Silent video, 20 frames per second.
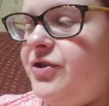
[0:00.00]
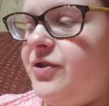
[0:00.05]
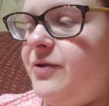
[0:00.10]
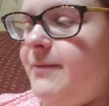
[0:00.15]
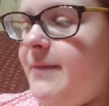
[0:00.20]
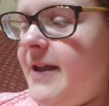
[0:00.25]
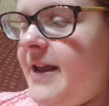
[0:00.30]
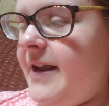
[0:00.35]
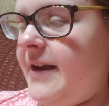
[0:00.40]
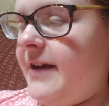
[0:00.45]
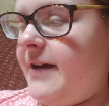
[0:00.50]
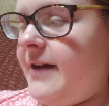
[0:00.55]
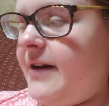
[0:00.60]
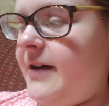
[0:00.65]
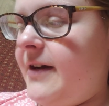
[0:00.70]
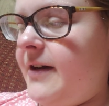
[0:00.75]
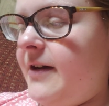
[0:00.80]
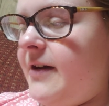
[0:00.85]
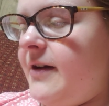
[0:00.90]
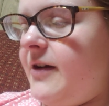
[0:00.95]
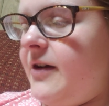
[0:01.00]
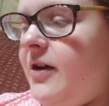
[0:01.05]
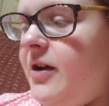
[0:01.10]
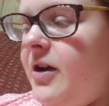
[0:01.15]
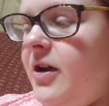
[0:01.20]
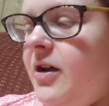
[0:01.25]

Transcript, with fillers: Jamaica.